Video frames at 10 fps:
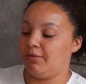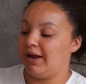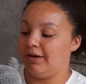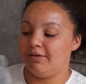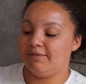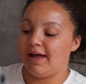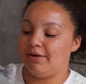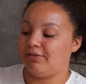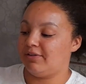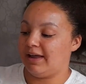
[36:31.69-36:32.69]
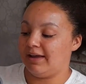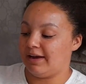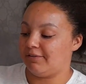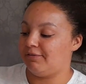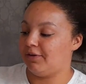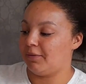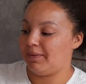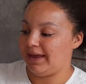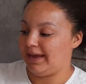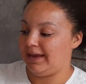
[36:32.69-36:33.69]
I love how just like kind of
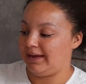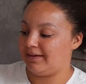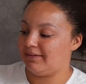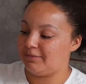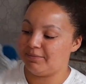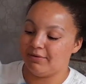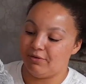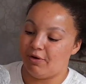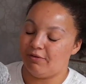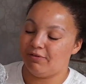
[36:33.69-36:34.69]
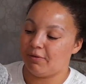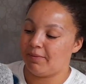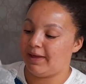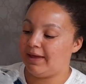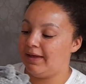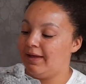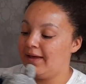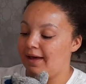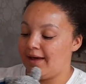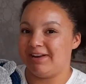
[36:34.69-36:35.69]
floppy he is, but not floppy.
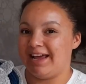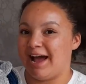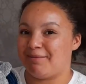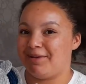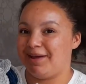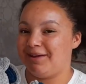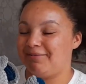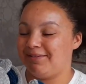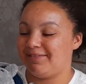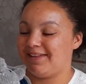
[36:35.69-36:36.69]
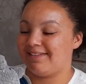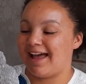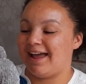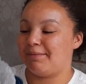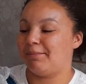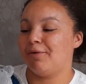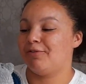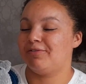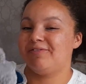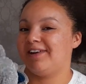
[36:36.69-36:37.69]
Really happy with this guy, and my
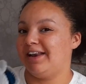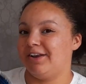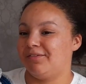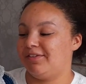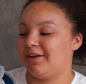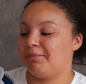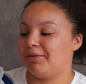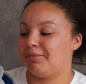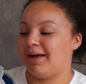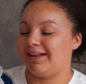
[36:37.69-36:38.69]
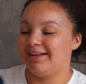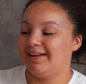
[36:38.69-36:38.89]
boyfriend really loves him as well.